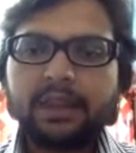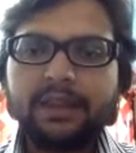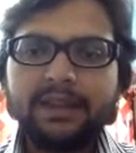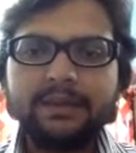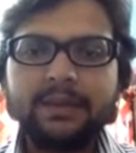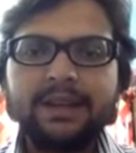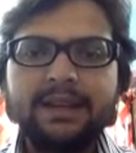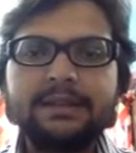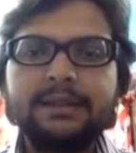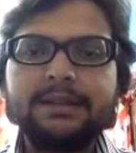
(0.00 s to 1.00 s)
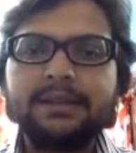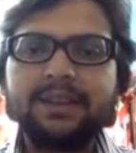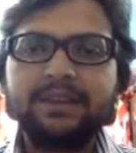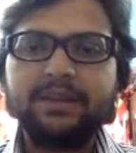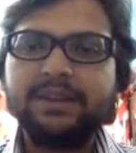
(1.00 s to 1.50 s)
As well as system
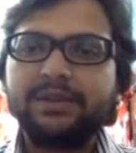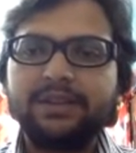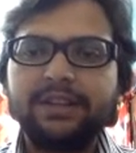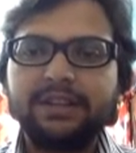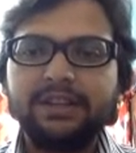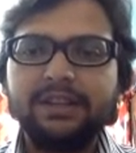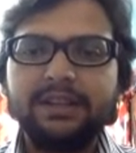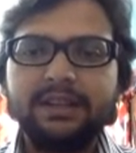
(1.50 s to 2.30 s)
administrator,